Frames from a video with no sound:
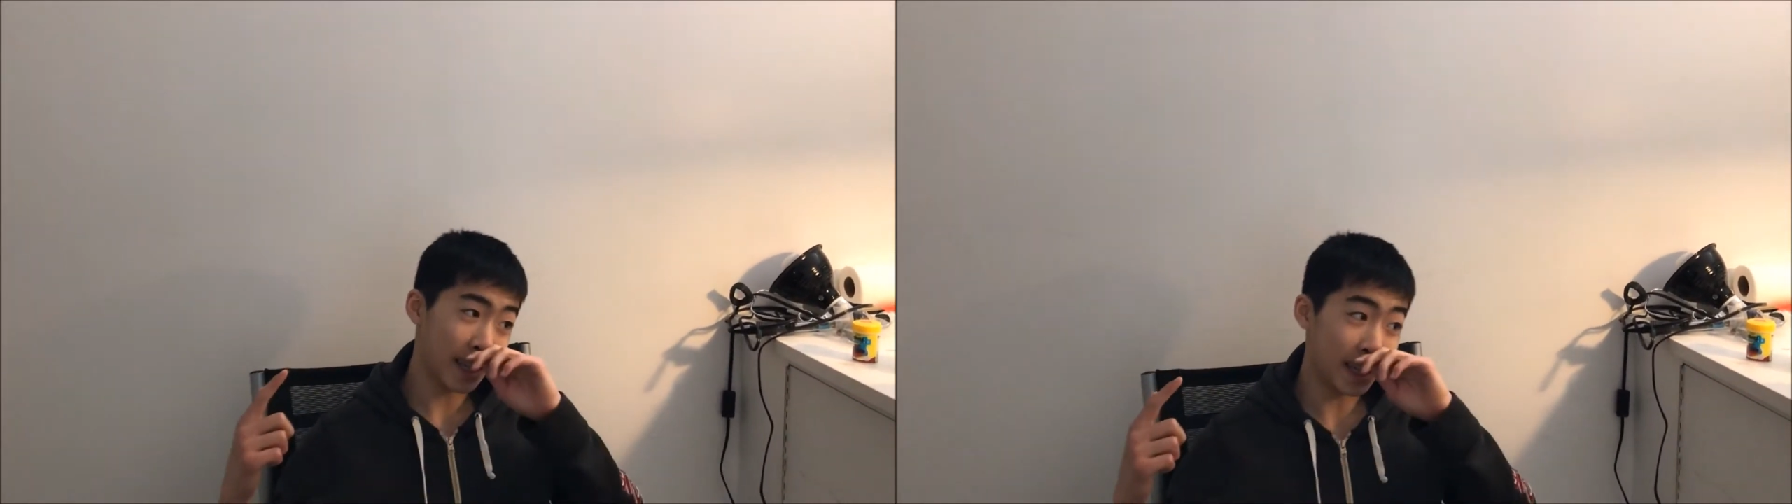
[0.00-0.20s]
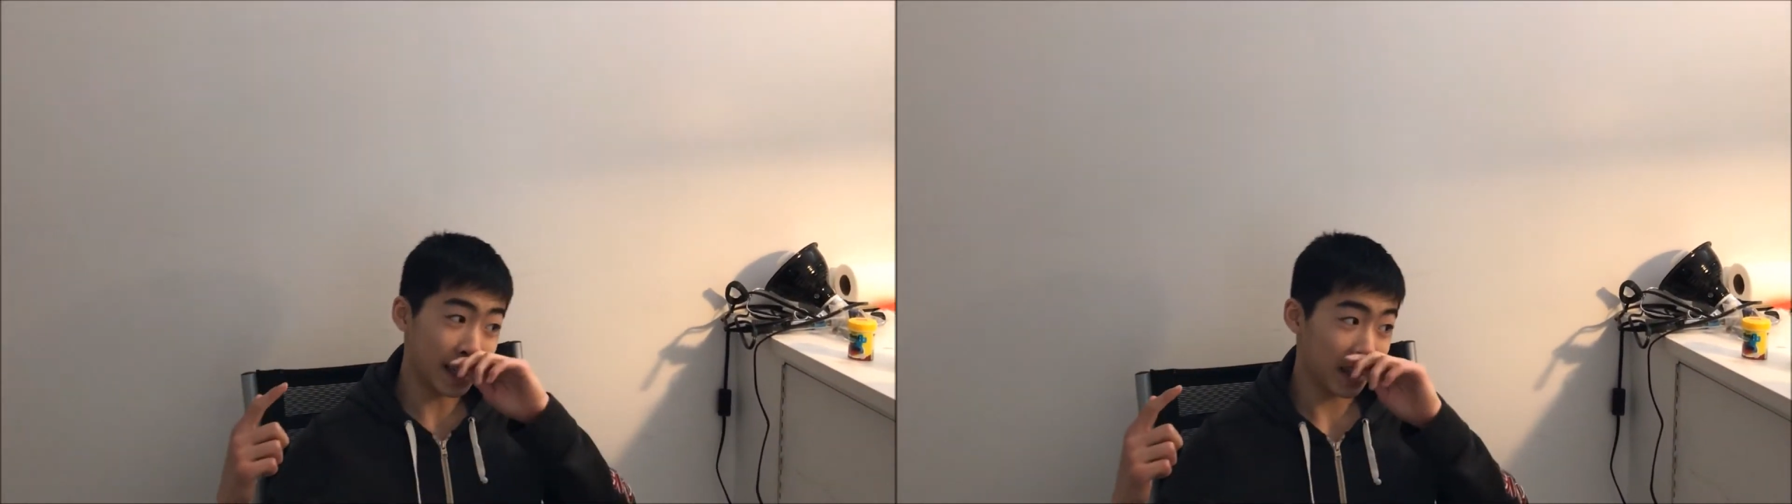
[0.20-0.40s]

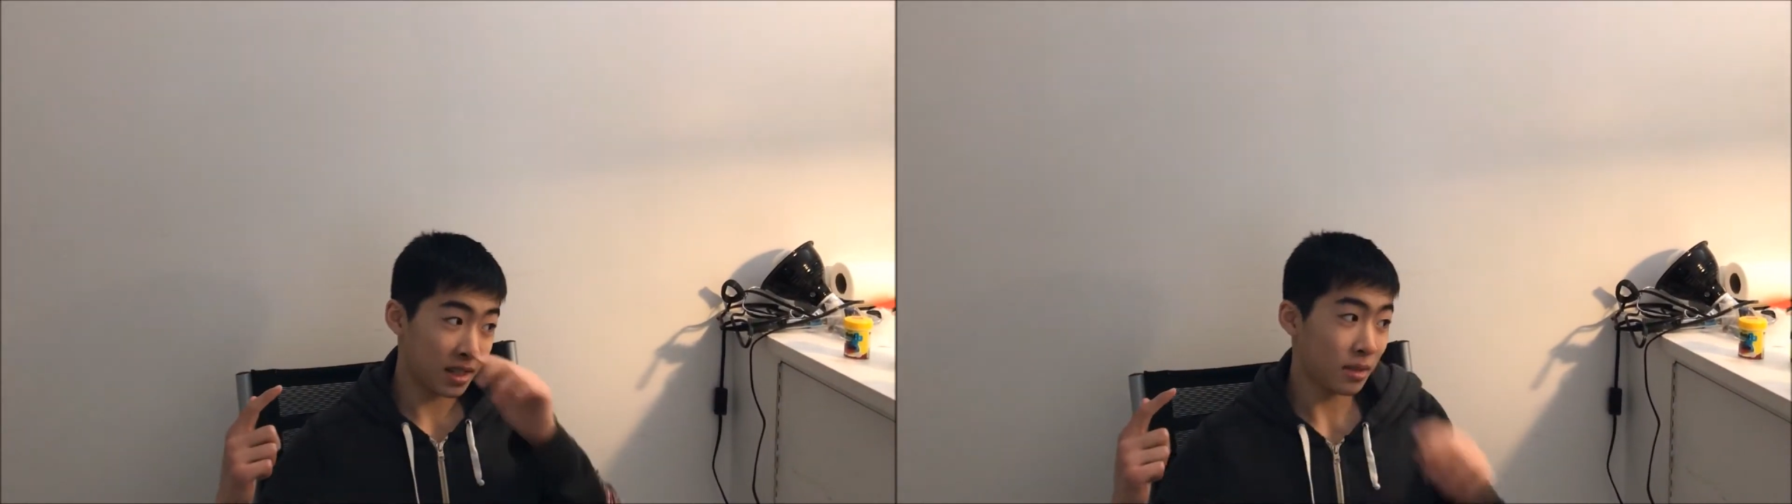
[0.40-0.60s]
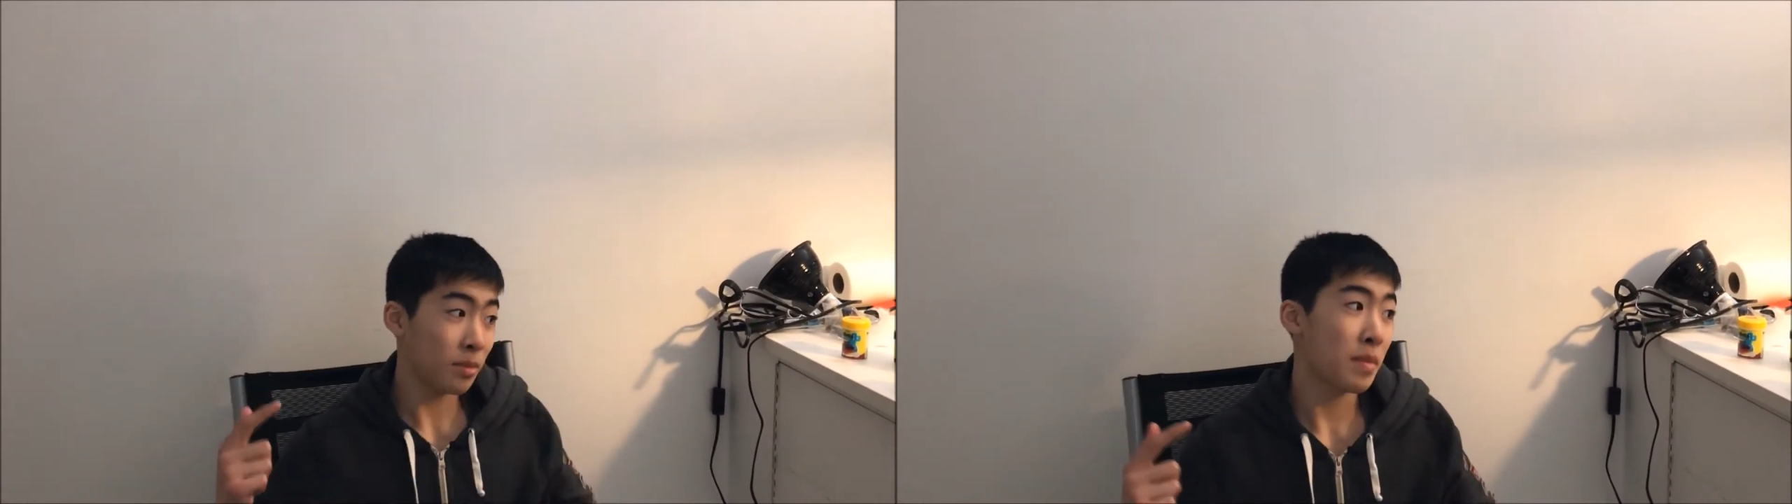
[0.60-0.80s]

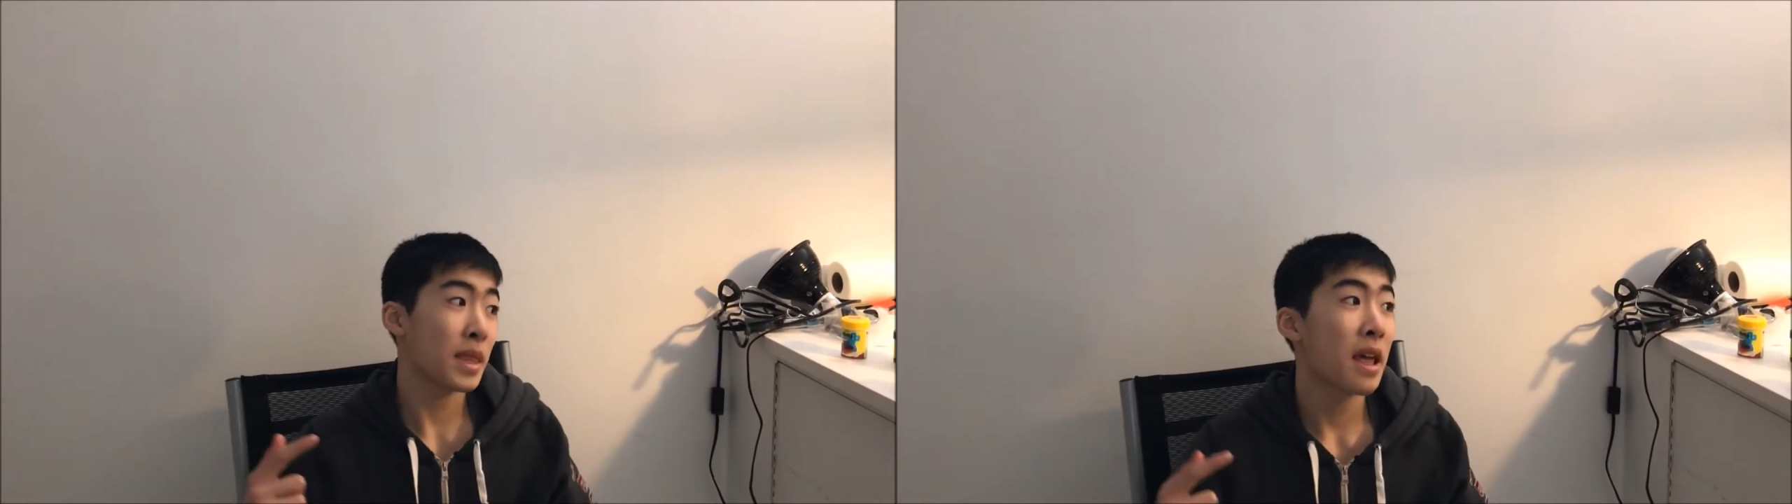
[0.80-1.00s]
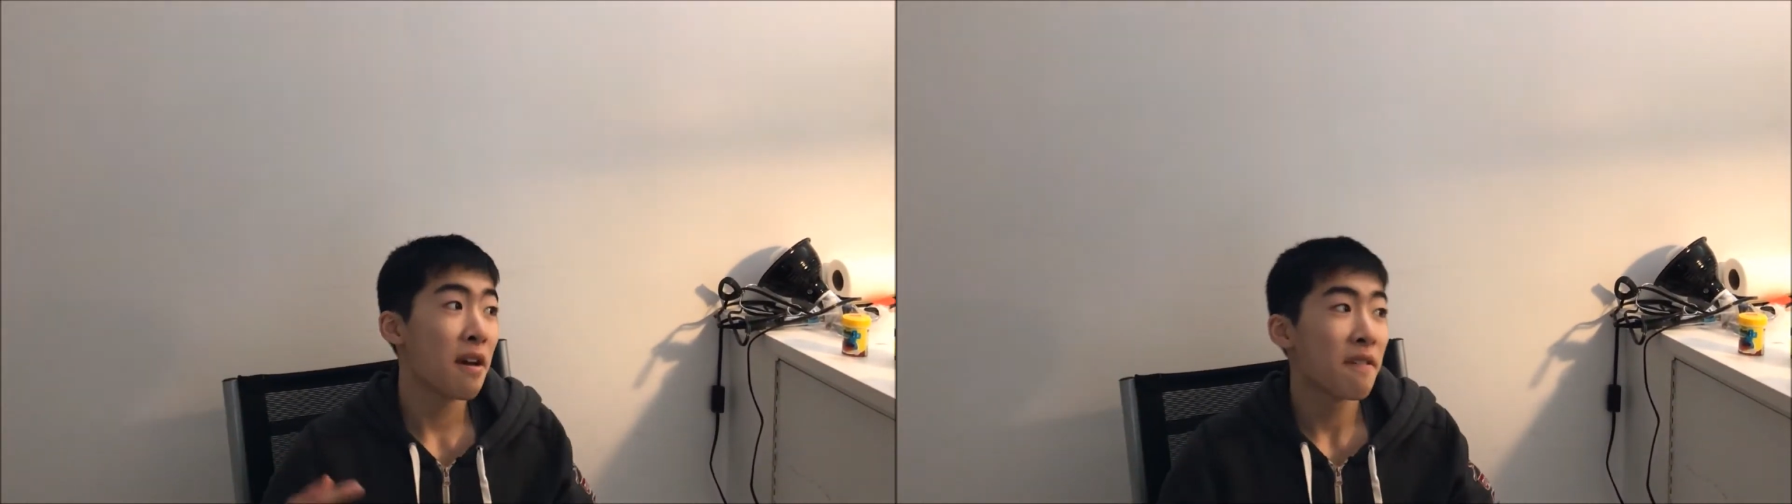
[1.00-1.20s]
is
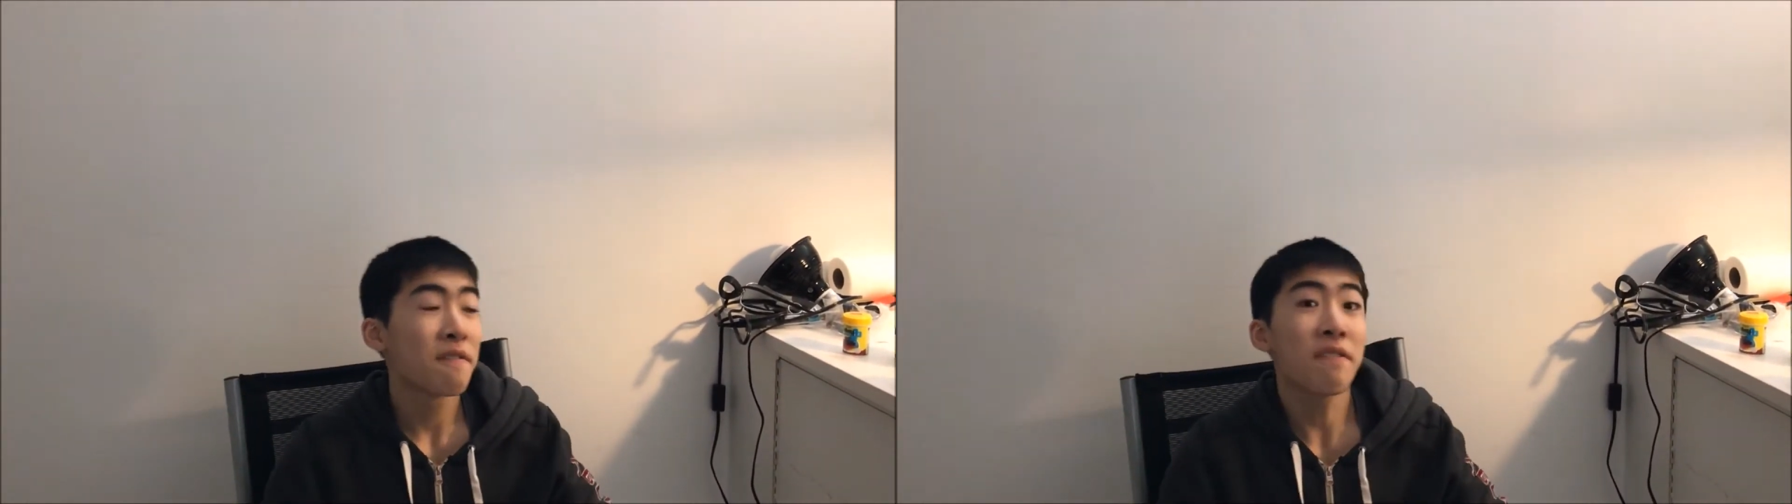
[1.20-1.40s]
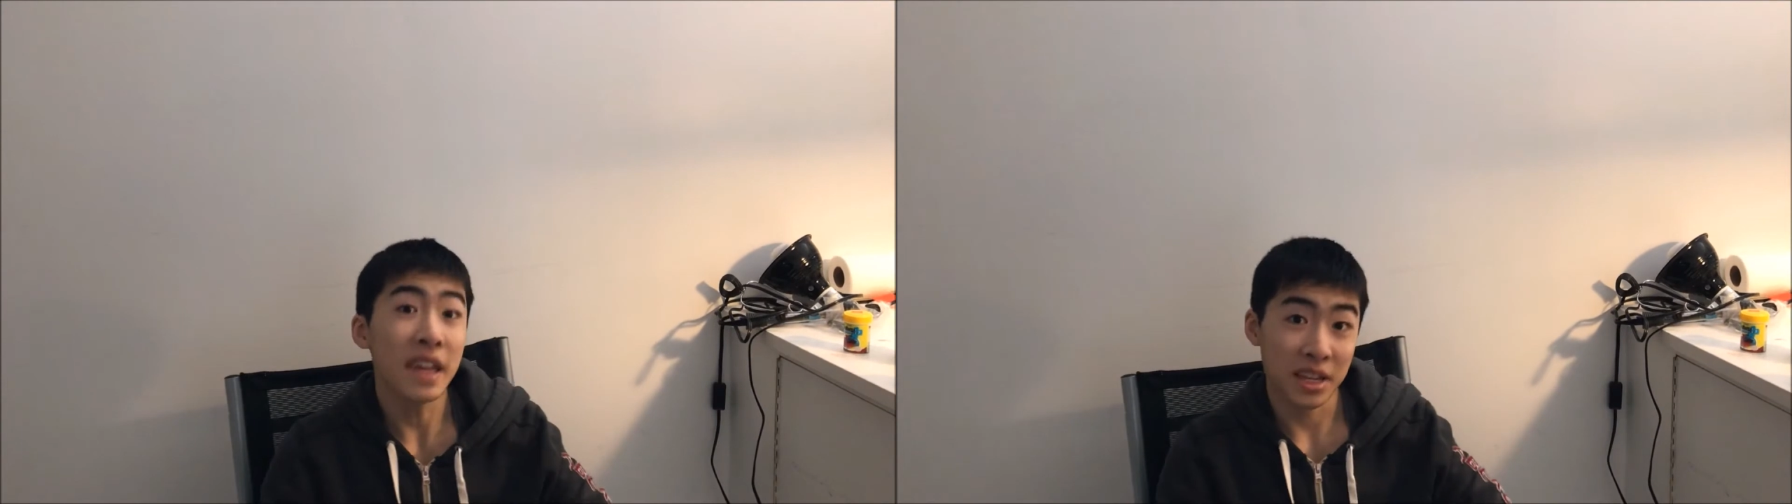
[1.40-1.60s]

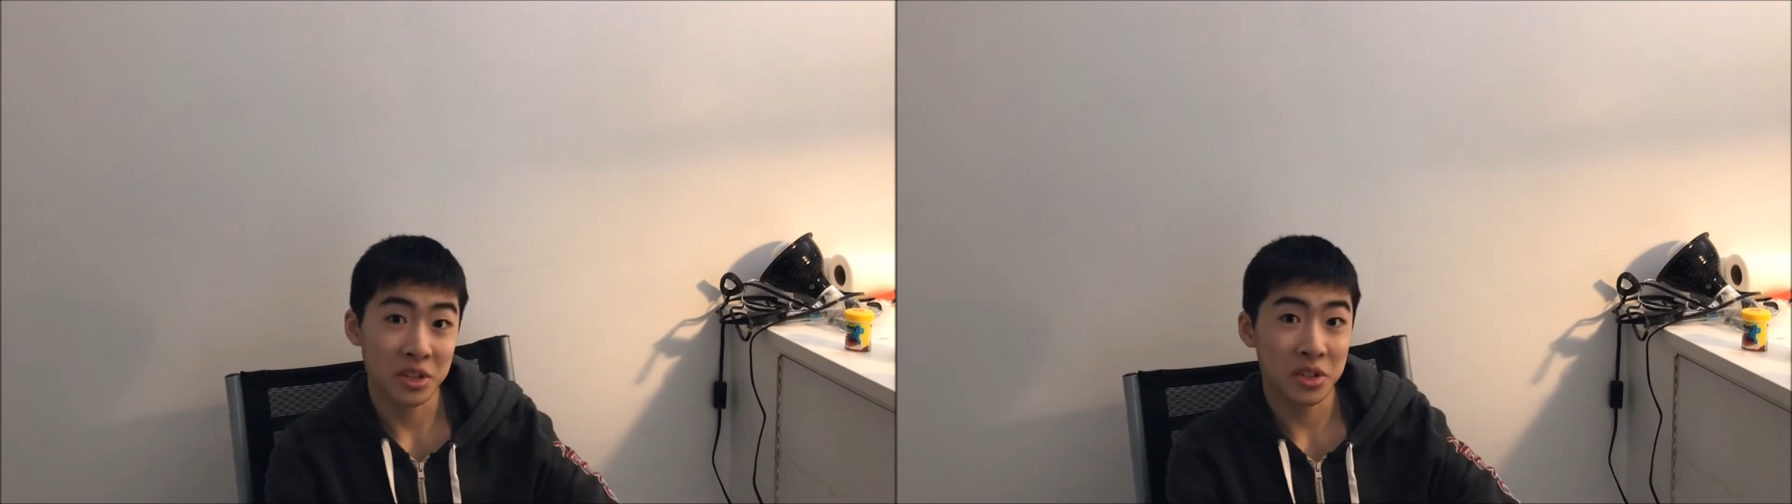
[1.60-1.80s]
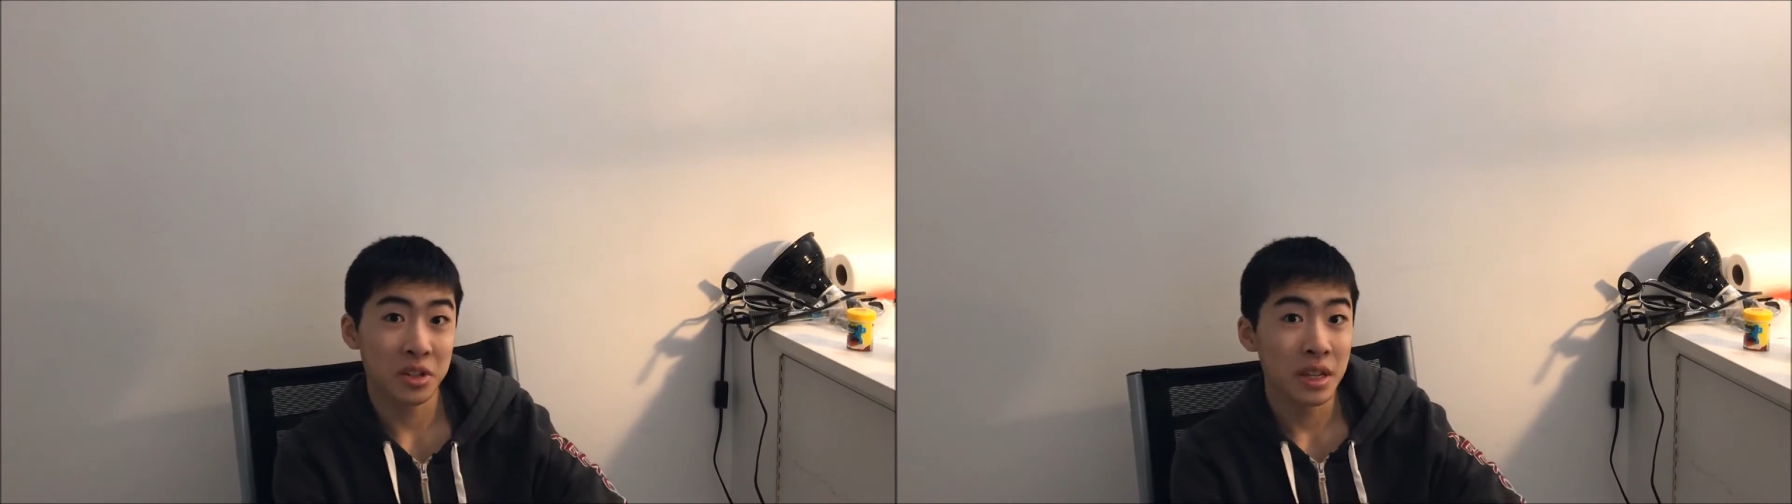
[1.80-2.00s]

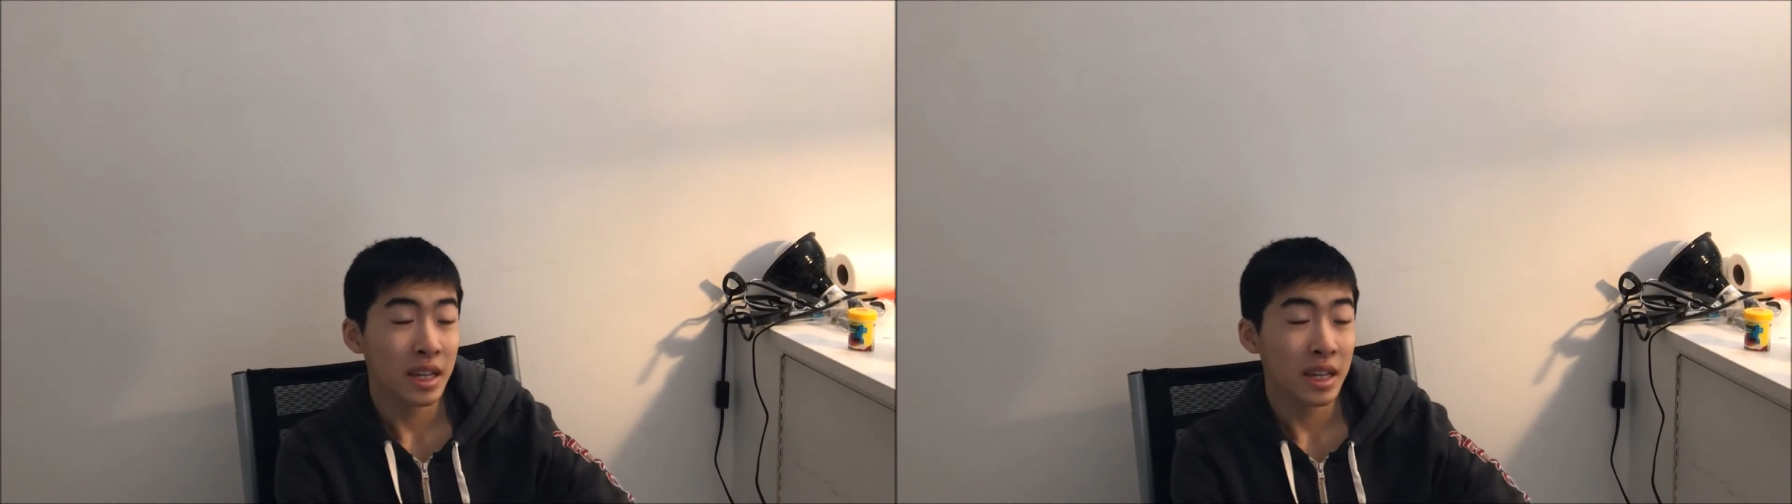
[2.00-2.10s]
fish.